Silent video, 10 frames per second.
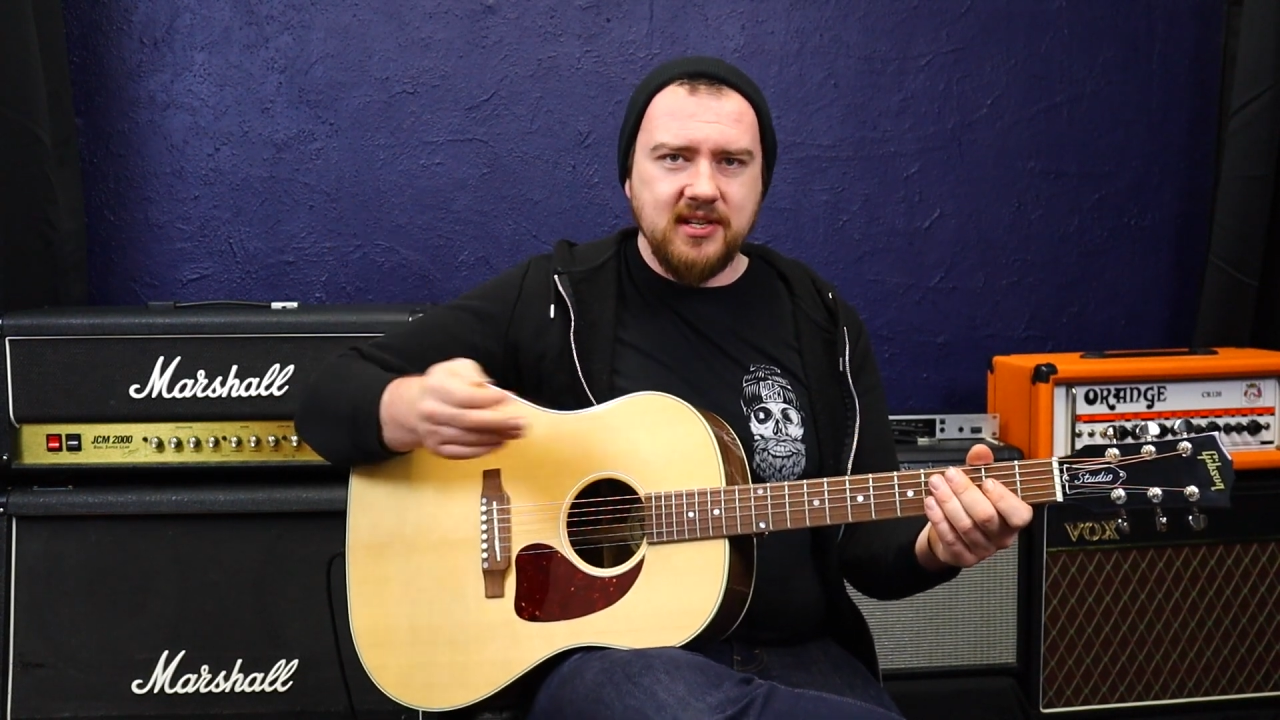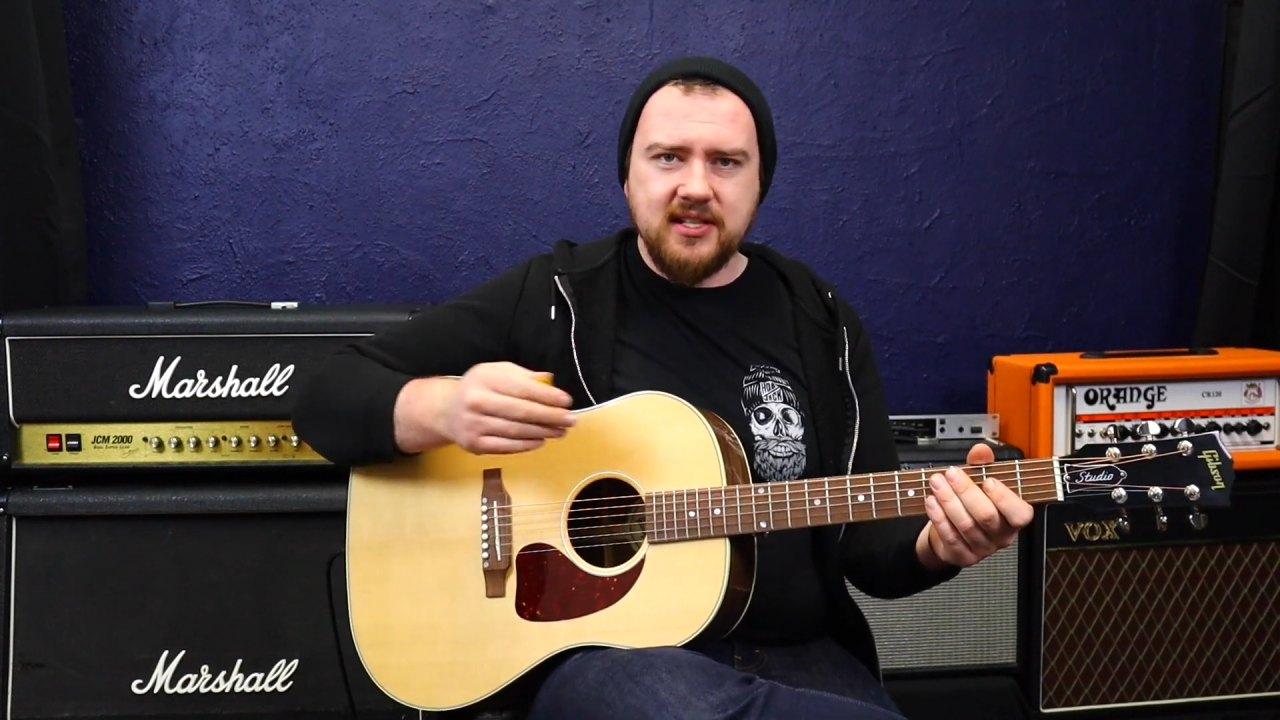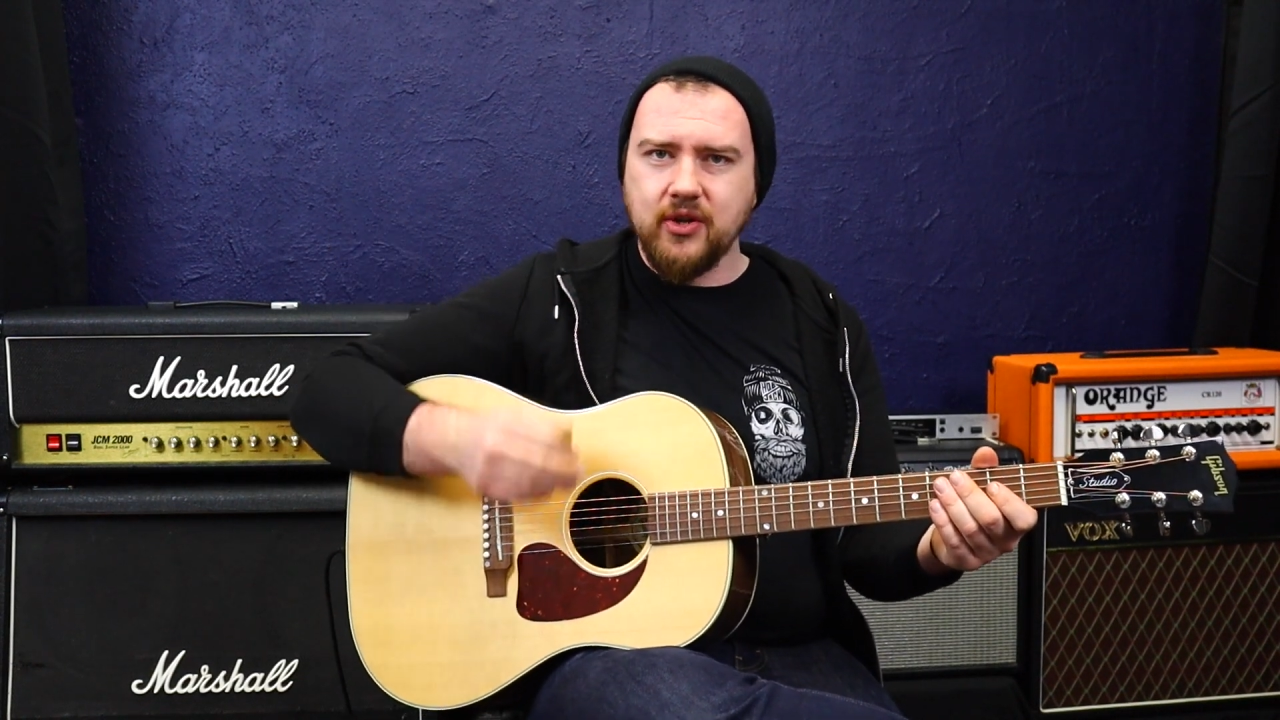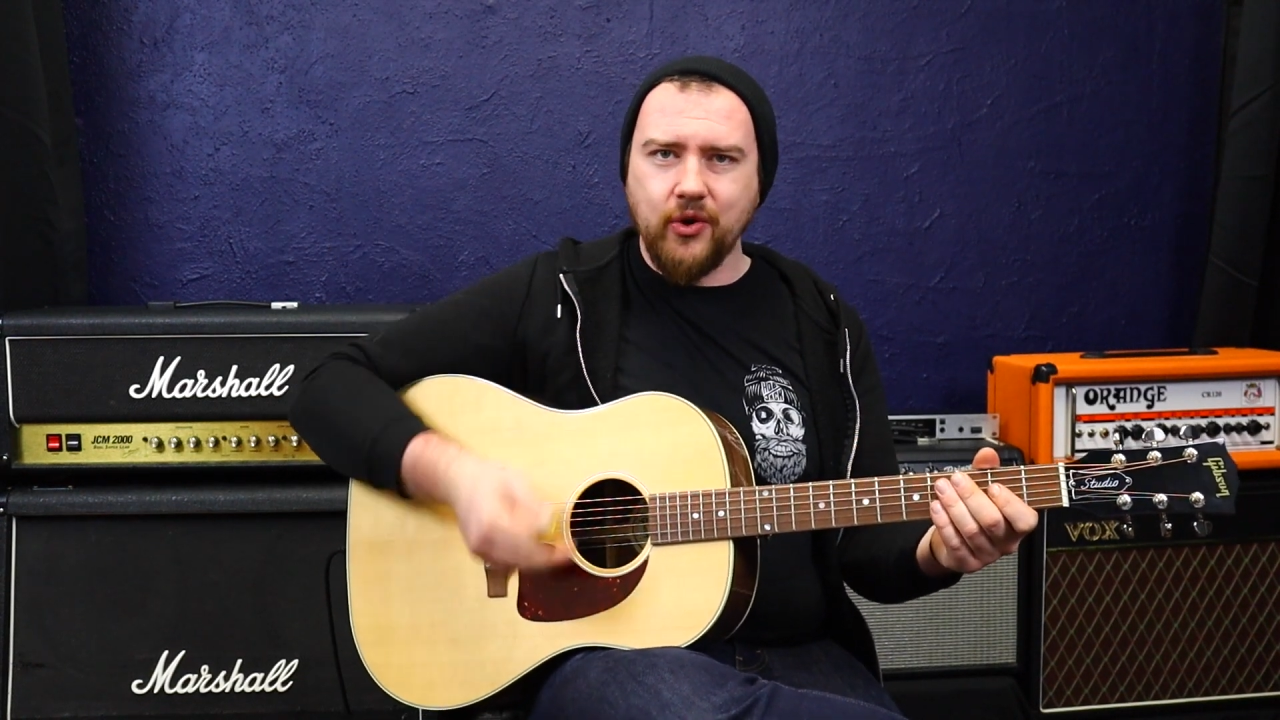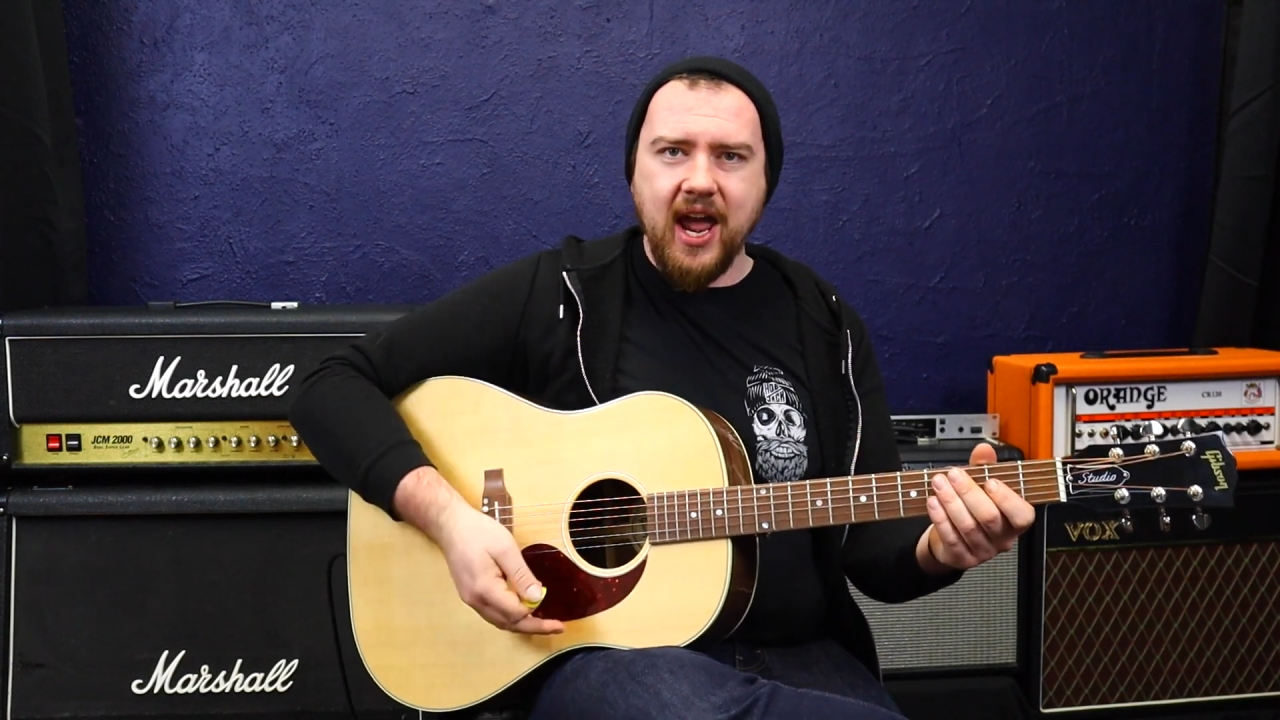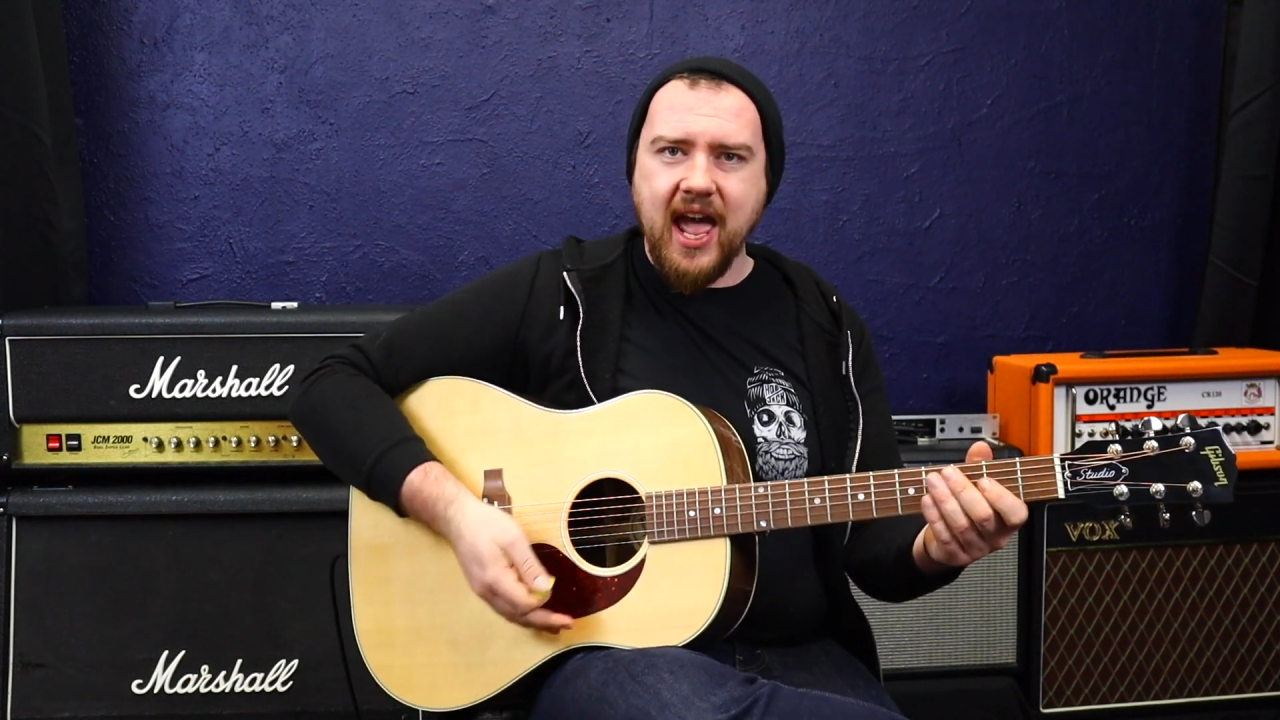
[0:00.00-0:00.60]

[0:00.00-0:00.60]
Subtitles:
This is a great